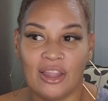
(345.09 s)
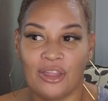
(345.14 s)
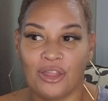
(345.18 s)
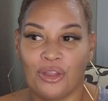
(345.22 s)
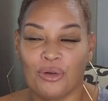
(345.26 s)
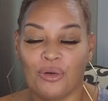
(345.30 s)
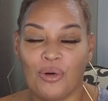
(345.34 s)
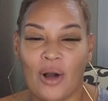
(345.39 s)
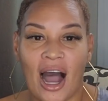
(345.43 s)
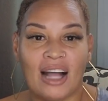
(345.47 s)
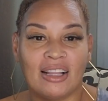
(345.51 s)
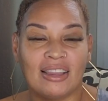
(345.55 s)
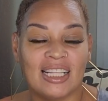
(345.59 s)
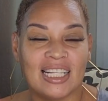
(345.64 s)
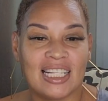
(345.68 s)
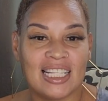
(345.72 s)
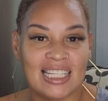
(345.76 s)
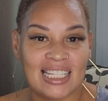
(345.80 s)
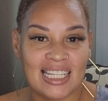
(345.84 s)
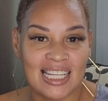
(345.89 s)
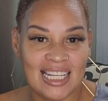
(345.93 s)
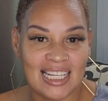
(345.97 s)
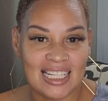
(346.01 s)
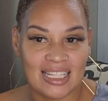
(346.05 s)
throughout the
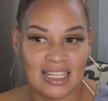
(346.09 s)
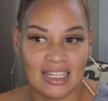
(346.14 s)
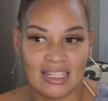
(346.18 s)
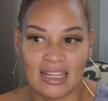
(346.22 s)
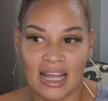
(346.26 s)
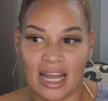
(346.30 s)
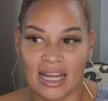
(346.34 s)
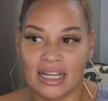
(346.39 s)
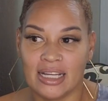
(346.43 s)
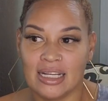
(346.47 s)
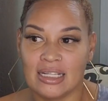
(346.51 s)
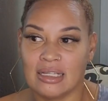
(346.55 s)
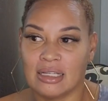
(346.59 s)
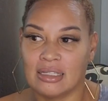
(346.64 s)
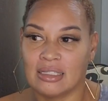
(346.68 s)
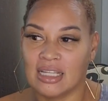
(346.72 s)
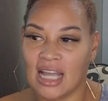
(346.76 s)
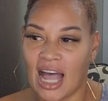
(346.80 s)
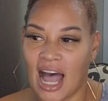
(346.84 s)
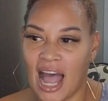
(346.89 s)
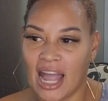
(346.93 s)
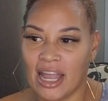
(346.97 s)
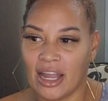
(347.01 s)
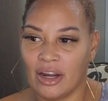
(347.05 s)
season. Like his
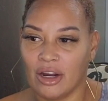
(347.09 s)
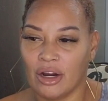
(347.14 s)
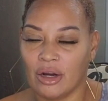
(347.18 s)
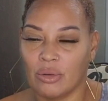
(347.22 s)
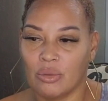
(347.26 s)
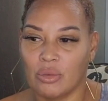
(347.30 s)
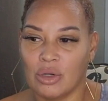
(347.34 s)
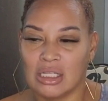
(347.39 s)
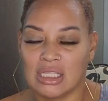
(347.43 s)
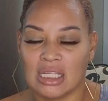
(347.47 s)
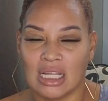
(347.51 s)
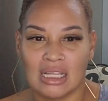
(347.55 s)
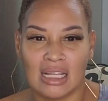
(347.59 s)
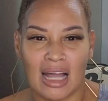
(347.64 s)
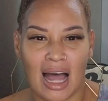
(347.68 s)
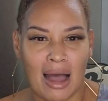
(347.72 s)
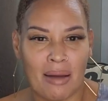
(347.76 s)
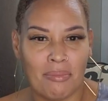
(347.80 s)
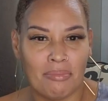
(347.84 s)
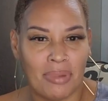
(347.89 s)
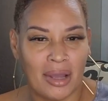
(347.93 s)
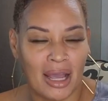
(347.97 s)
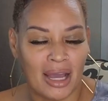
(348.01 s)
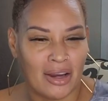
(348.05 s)
attire was a
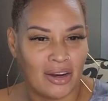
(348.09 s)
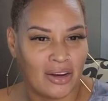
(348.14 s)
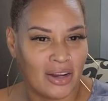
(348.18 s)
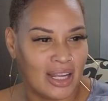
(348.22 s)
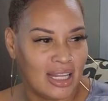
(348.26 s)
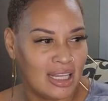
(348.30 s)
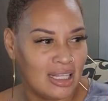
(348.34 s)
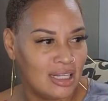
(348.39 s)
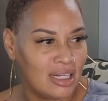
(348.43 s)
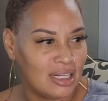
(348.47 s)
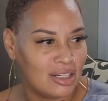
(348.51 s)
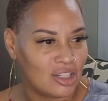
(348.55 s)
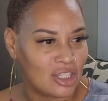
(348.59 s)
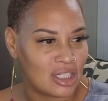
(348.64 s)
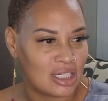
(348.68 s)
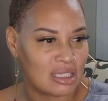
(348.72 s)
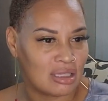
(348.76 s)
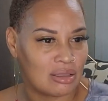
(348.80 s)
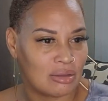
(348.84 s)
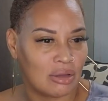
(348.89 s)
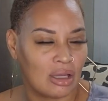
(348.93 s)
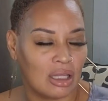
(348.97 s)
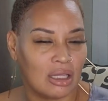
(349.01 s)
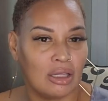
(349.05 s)
lot better. He looked
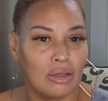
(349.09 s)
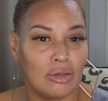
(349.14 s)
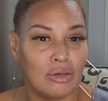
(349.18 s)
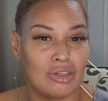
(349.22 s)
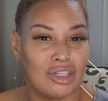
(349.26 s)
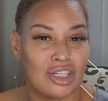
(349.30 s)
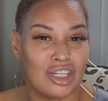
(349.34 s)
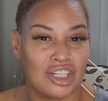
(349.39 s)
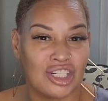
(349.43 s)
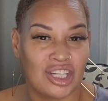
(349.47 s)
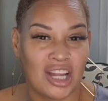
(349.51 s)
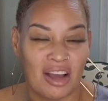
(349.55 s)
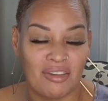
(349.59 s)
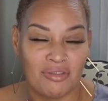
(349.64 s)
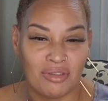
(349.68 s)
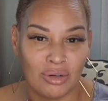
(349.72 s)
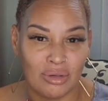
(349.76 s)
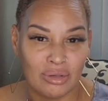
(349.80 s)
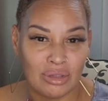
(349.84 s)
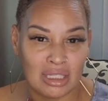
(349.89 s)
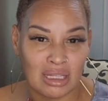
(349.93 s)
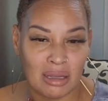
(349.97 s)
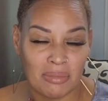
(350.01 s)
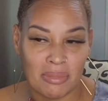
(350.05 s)
just a little
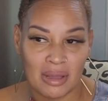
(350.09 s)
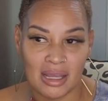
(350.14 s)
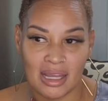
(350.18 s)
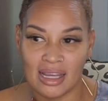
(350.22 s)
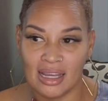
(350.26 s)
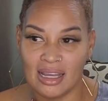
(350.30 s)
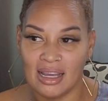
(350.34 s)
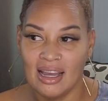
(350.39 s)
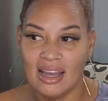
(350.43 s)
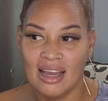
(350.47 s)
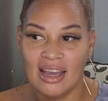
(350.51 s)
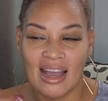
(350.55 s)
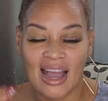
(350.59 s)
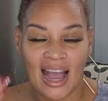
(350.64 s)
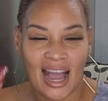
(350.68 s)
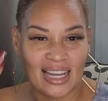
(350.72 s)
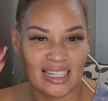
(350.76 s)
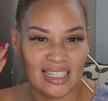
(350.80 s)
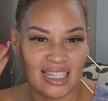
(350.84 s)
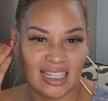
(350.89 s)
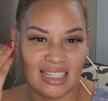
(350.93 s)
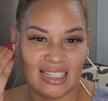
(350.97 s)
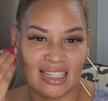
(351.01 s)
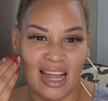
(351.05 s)
disheveled to me.
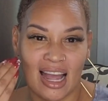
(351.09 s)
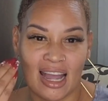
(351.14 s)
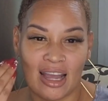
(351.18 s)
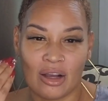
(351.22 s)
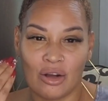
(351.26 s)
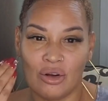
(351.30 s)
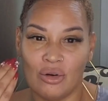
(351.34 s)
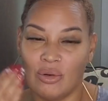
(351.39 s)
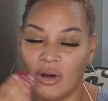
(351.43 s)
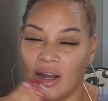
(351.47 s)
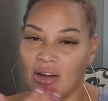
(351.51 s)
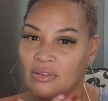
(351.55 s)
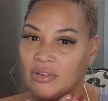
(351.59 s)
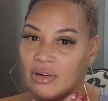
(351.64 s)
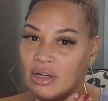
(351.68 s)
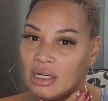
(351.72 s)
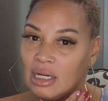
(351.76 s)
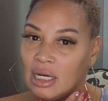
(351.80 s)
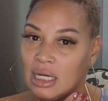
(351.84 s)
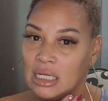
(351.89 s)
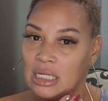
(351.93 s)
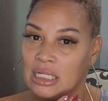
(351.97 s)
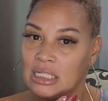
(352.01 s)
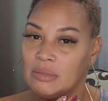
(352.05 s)
I didn't like whoever
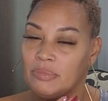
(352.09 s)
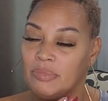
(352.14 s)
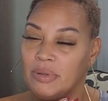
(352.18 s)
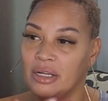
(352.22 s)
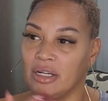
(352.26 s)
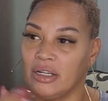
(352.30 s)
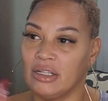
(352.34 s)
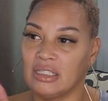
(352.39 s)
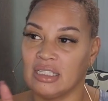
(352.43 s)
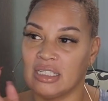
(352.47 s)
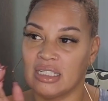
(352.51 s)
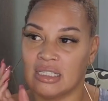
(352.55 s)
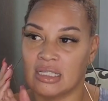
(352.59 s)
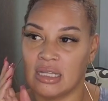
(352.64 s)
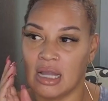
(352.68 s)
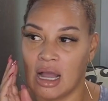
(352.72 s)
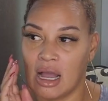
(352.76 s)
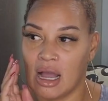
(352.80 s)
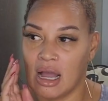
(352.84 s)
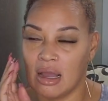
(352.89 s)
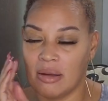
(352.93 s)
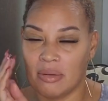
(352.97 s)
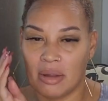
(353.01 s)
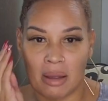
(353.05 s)
cut his beard this
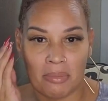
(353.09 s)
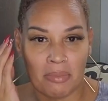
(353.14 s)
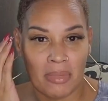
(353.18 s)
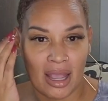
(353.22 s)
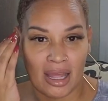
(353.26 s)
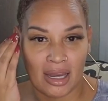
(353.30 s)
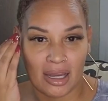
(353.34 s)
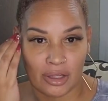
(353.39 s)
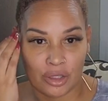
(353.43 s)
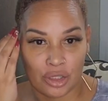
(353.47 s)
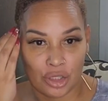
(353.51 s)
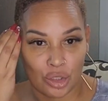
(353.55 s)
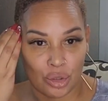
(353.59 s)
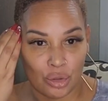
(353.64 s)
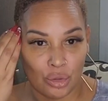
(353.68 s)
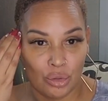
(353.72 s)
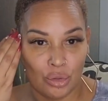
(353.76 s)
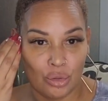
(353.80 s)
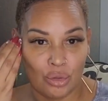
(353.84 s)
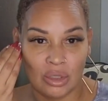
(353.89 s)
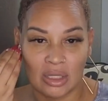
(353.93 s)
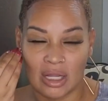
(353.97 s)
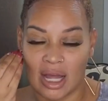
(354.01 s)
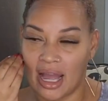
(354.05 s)
time. It made it
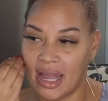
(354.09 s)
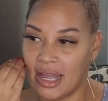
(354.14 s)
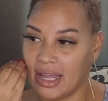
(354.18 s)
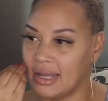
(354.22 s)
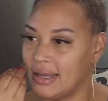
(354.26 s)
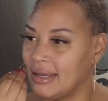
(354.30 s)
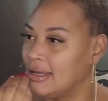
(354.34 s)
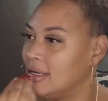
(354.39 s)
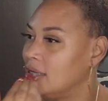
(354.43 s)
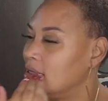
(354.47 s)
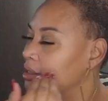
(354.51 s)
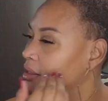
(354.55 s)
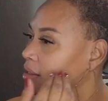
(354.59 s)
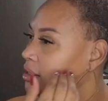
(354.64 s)
too like